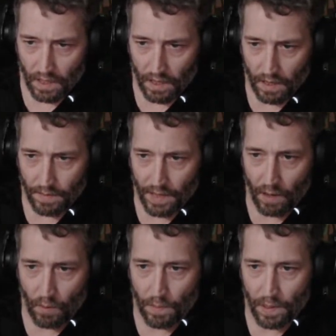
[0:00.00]
No, I
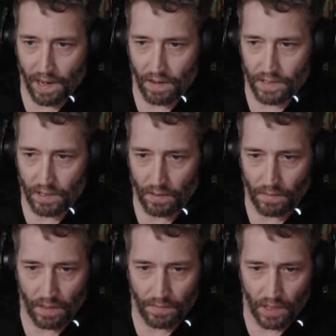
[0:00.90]
won't put it out until
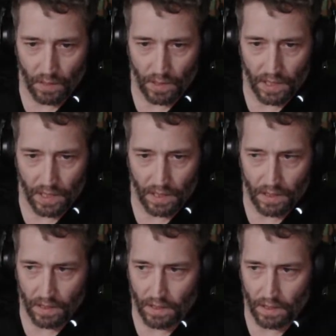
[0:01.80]
I'm done with it.
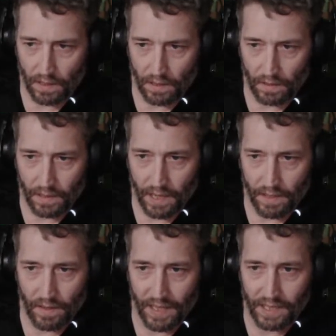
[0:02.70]
Okay, no,
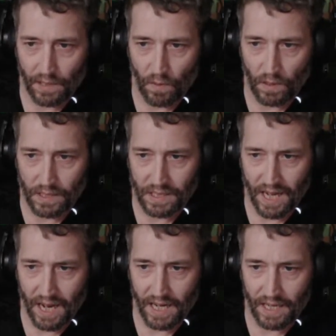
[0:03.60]
that's on the wrong
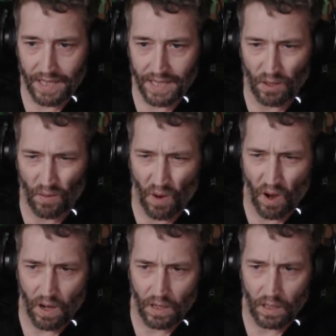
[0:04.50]
side. That's all
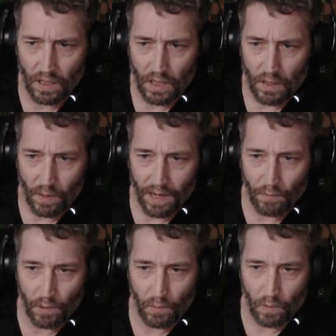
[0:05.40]
wrong. Wait,
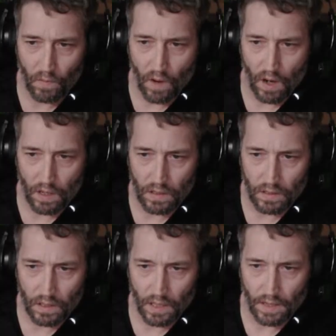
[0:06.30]
we're wrong.
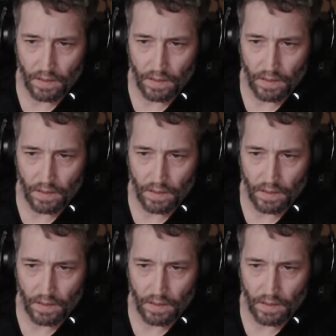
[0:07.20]
Hold on.